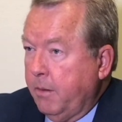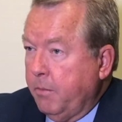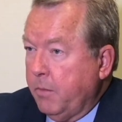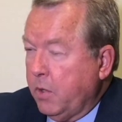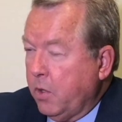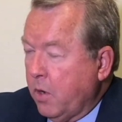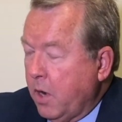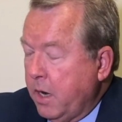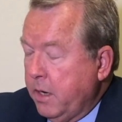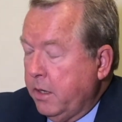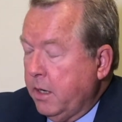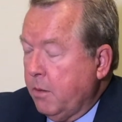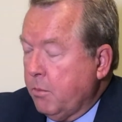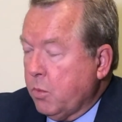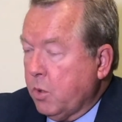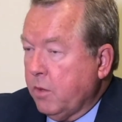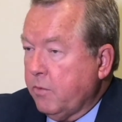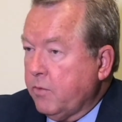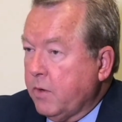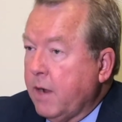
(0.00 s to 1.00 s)
There are a
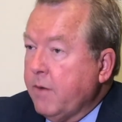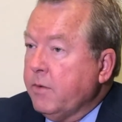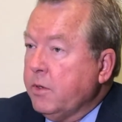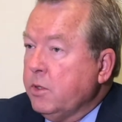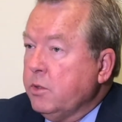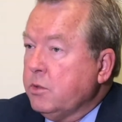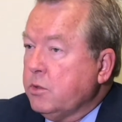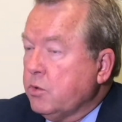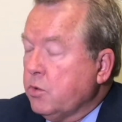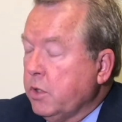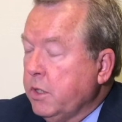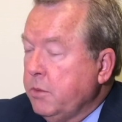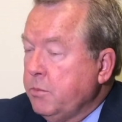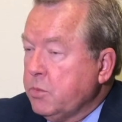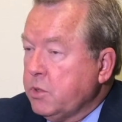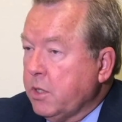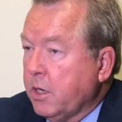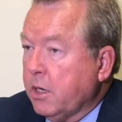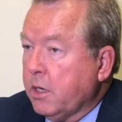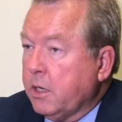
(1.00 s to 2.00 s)
number of revenue
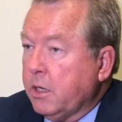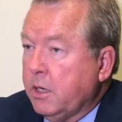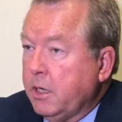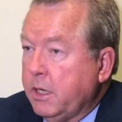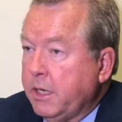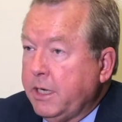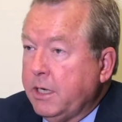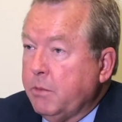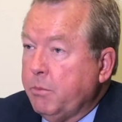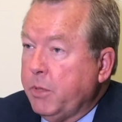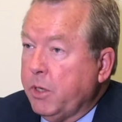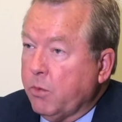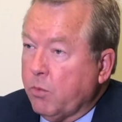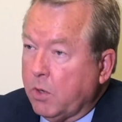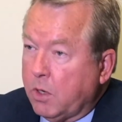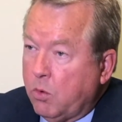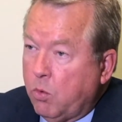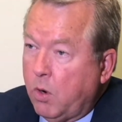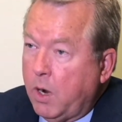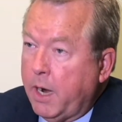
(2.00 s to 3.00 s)
streams that are going to need to be
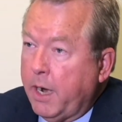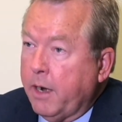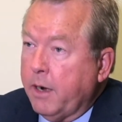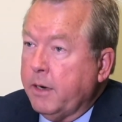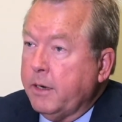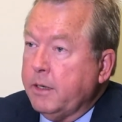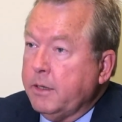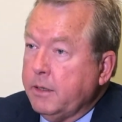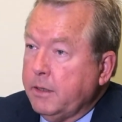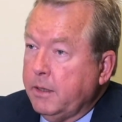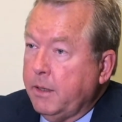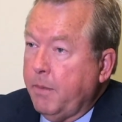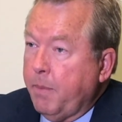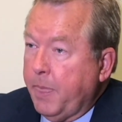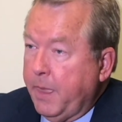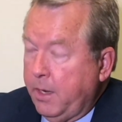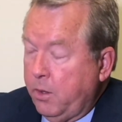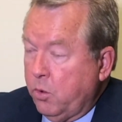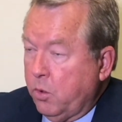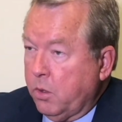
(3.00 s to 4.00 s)
required
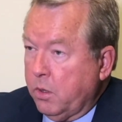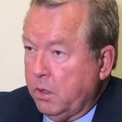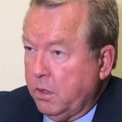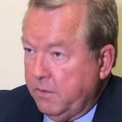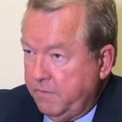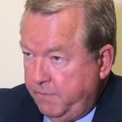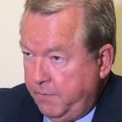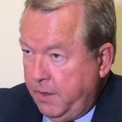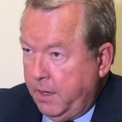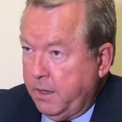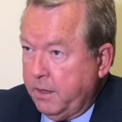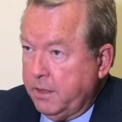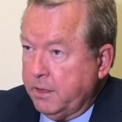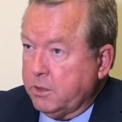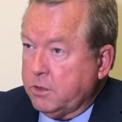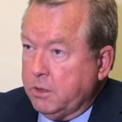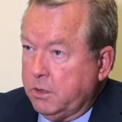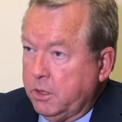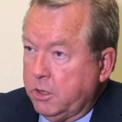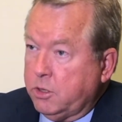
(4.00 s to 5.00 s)
in order to fund
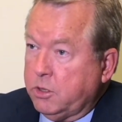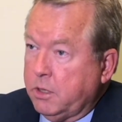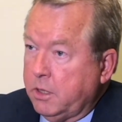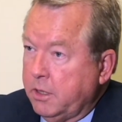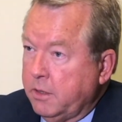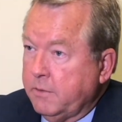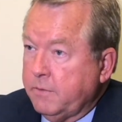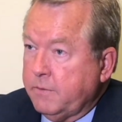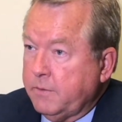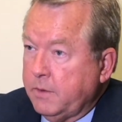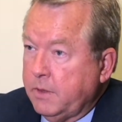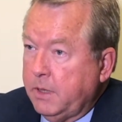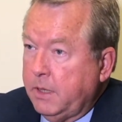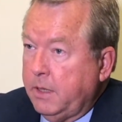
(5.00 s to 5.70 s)
this initiative.